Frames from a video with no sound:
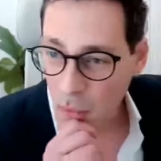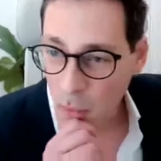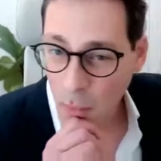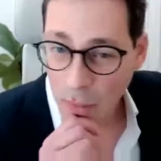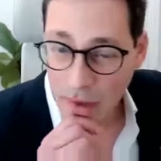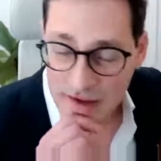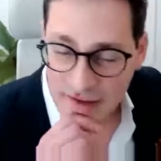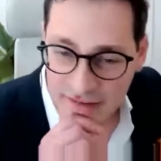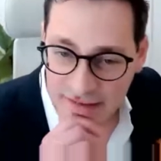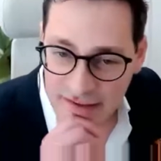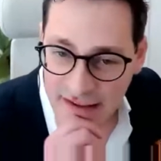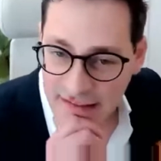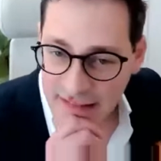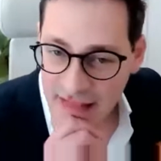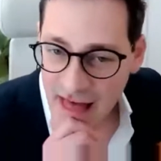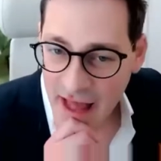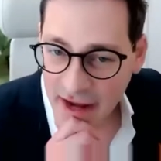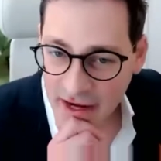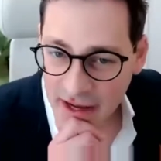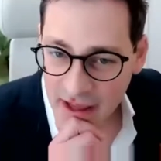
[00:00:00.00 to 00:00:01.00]
we see
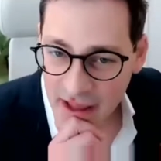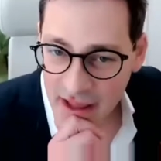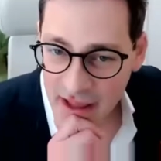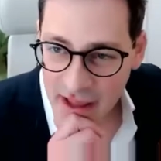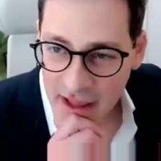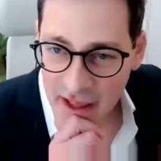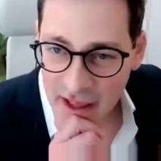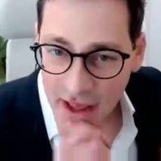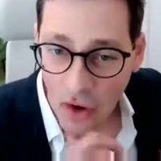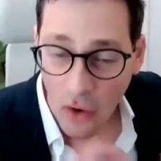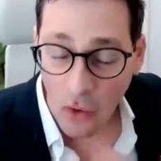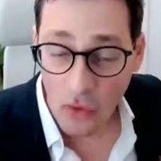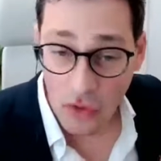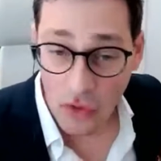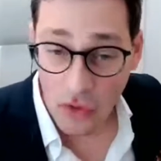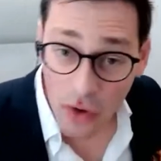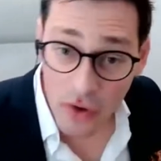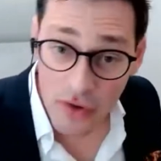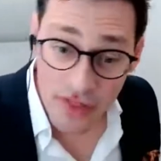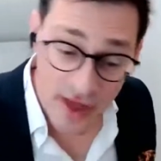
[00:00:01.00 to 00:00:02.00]
that
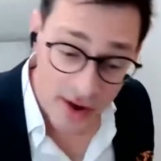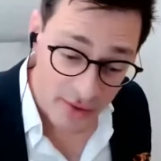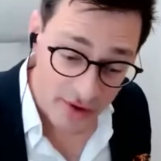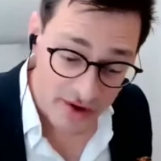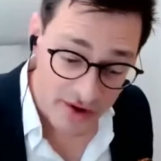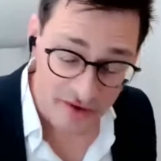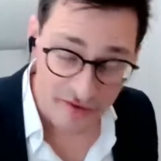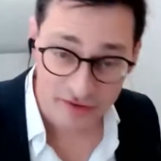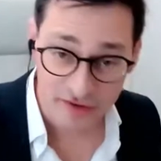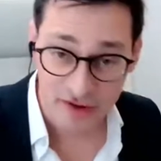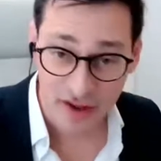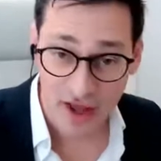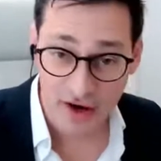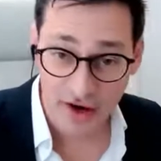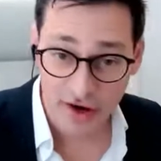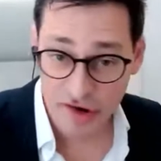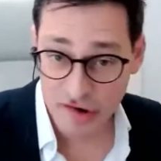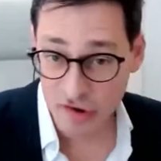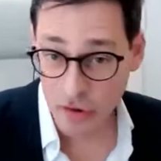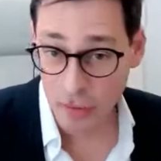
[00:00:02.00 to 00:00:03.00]
although there is an
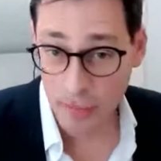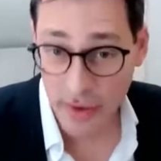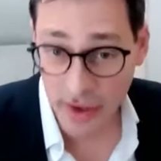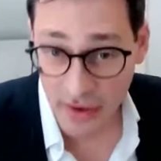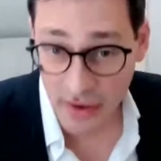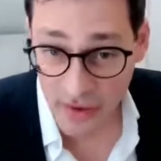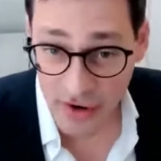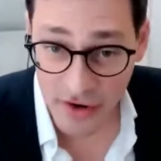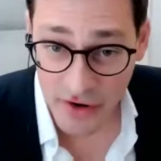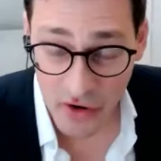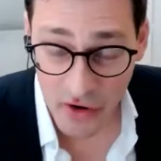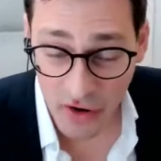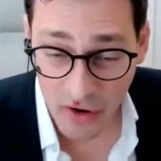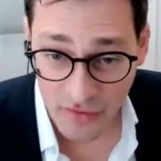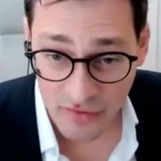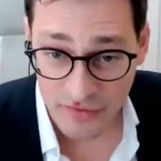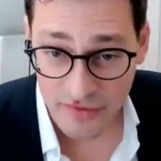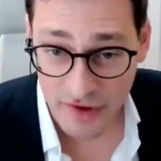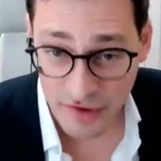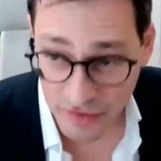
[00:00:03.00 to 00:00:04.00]
initial period
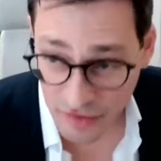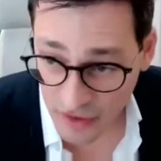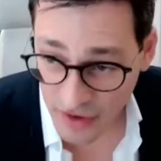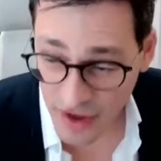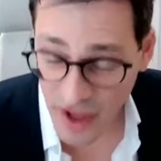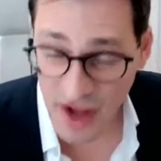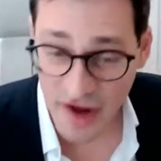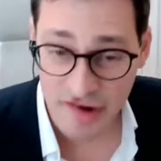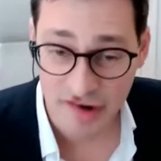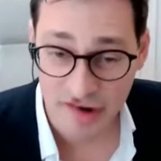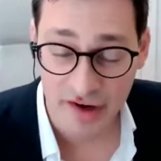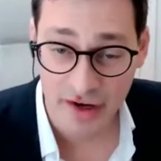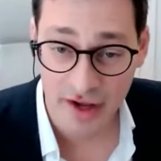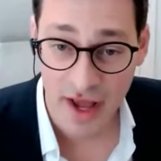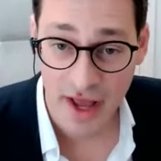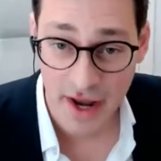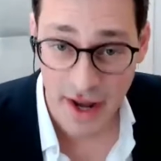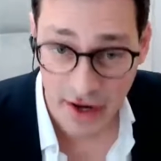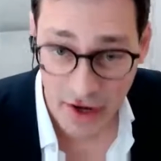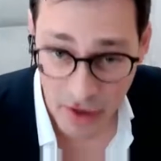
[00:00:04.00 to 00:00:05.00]
of dislocation
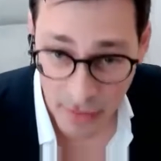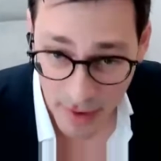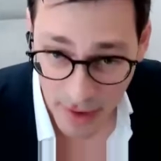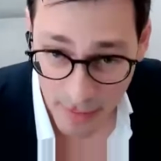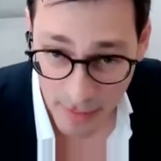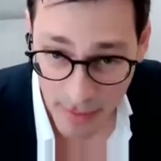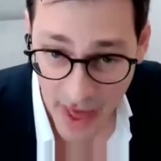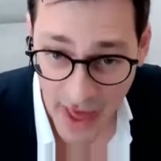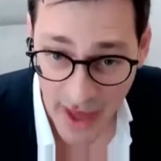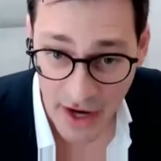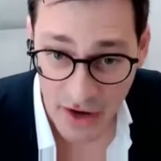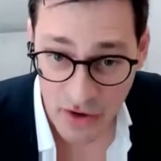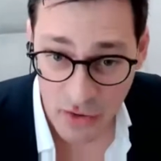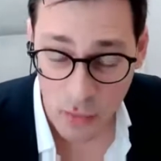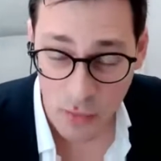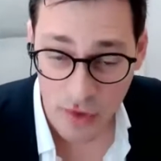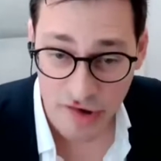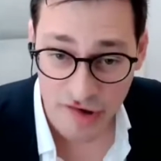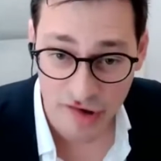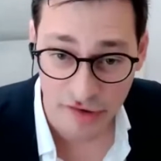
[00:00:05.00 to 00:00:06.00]
and economic pain,
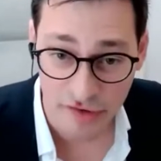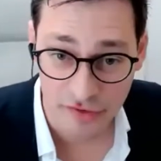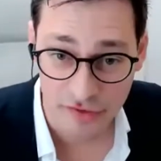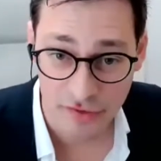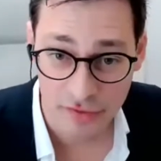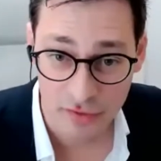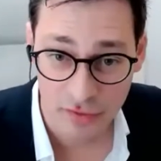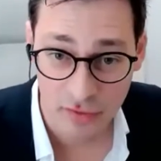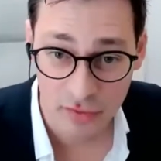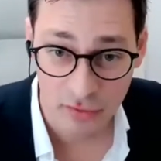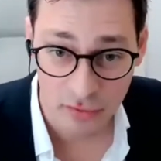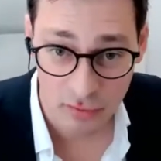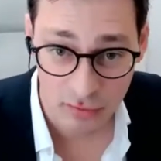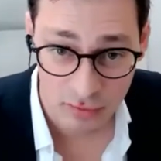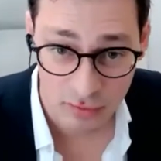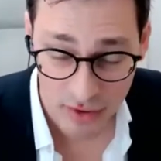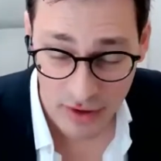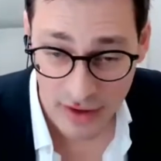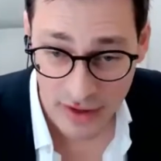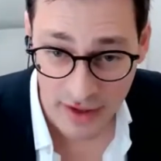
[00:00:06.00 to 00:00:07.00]
which is
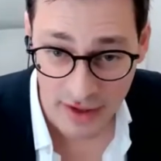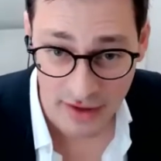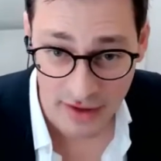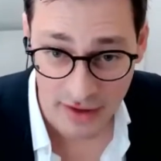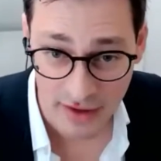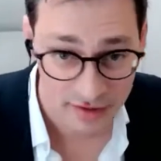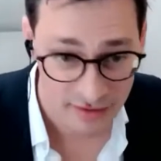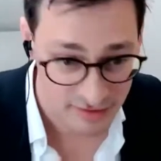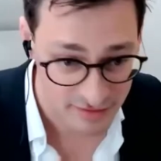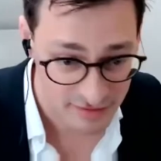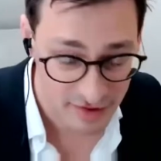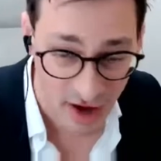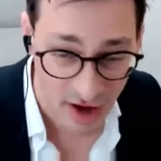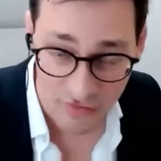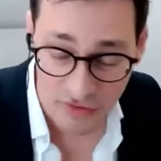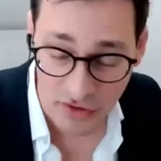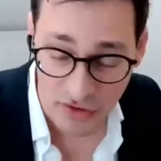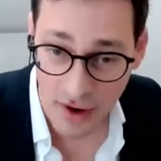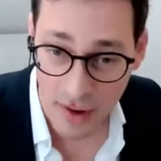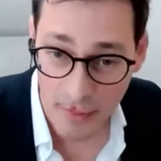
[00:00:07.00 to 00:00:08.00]
really tough
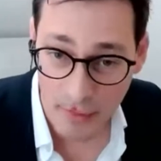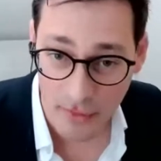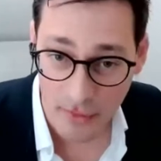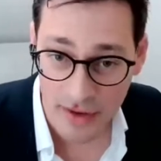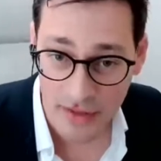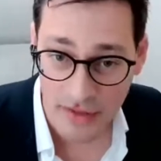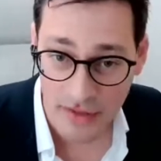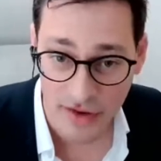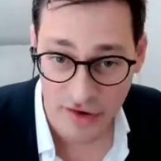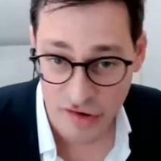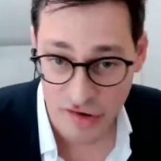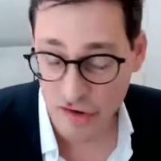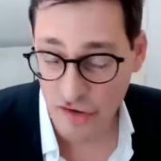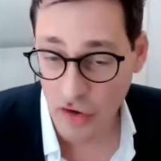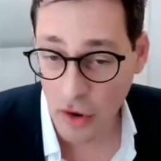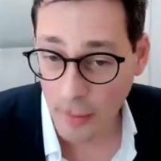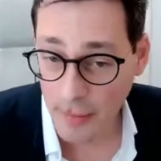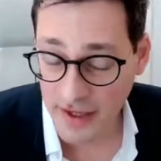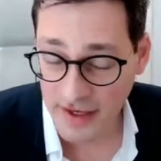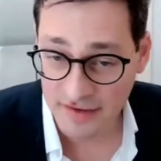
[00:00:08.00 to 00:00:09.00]
to grapple with and should
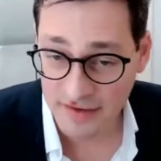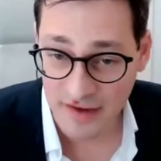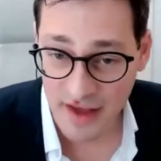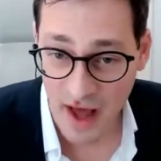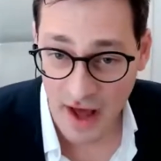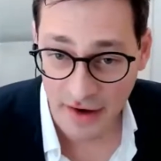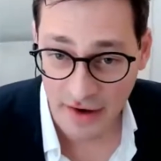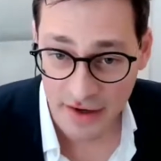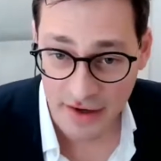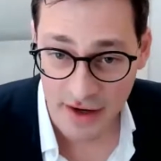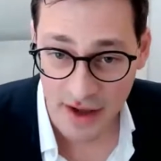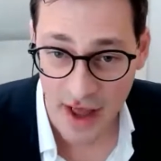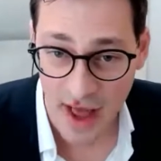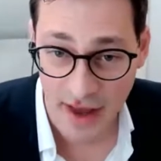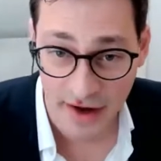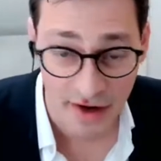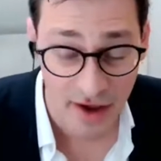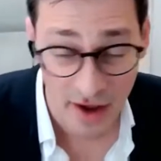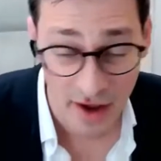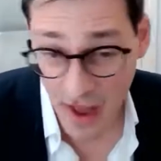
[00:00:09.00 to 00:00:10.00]
not be discounted
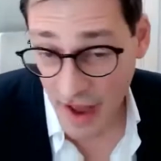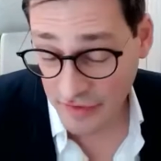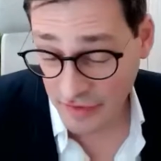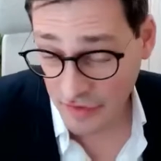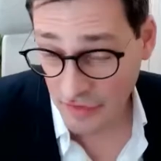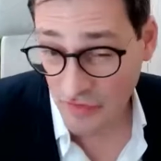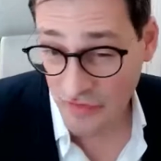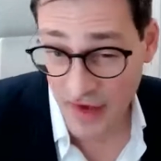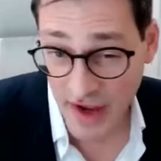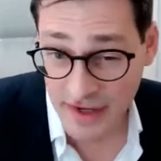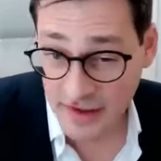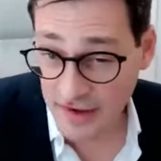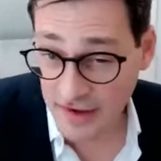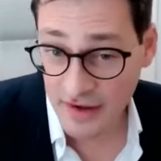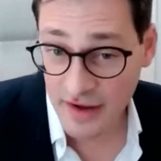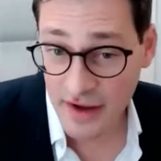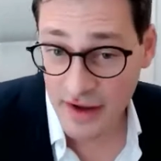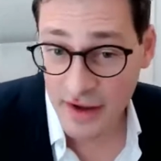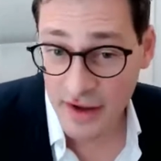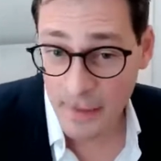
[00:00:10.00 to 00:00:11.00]
and has
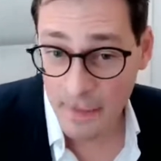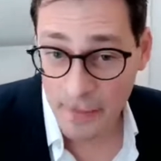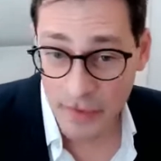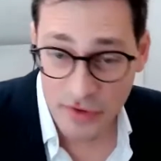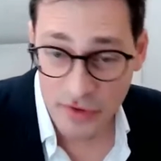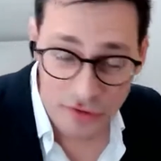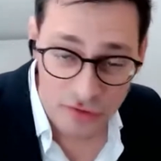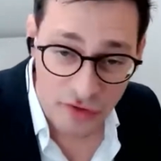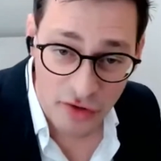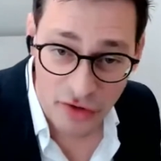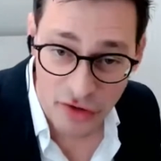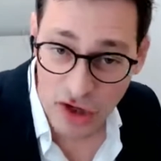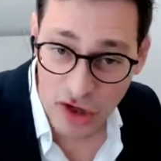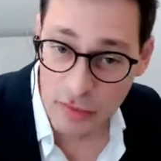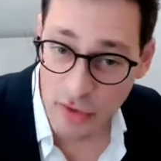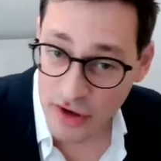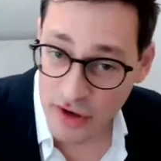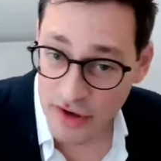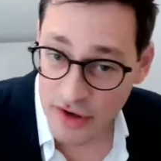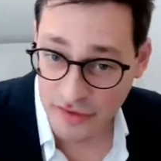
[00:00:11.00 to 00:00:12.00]
affected certain
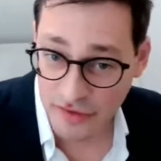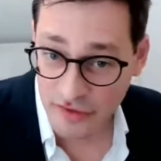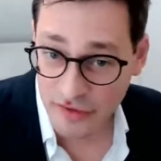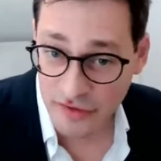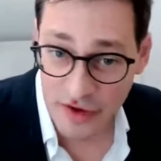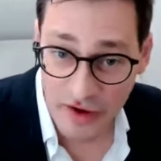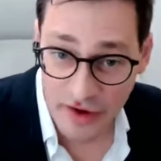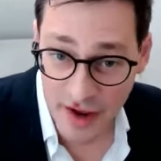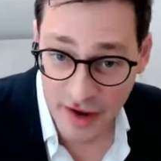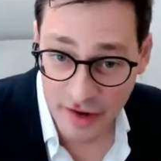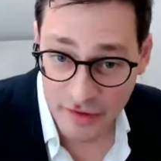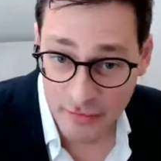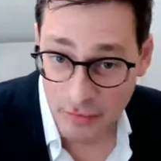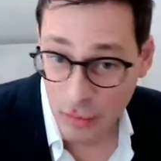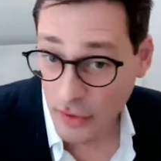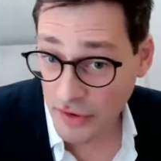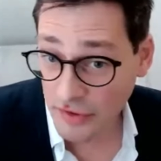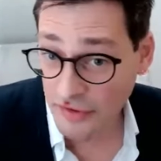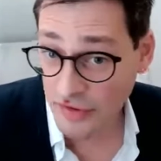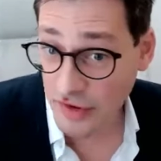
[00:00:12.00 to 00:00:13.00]
communities and certain
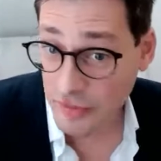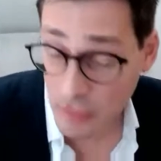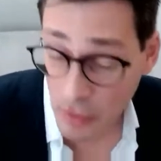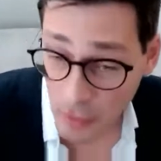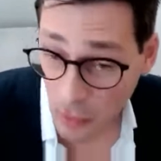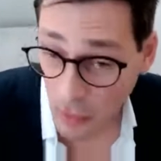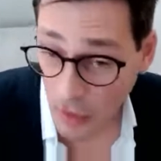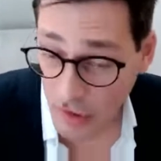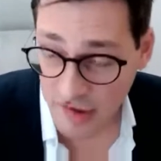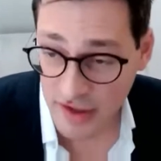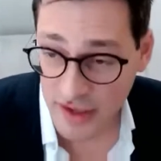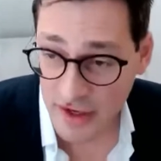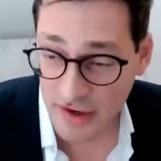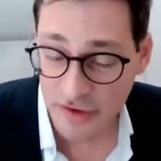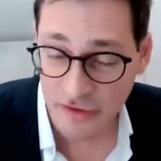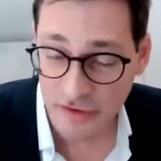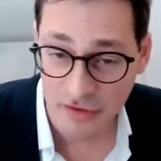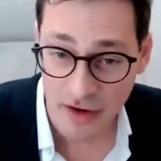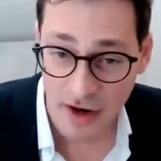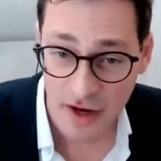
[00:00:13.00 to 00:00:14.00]
exporters disproportionately in
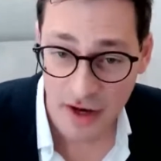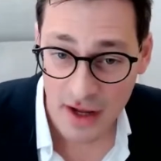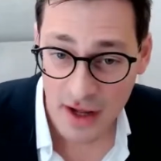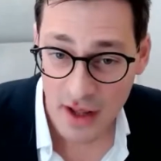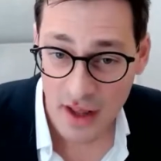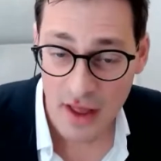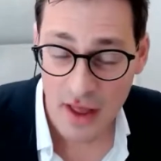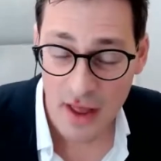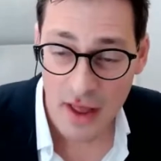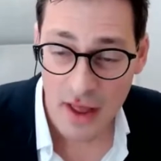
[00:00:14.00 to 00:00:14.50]
Australia,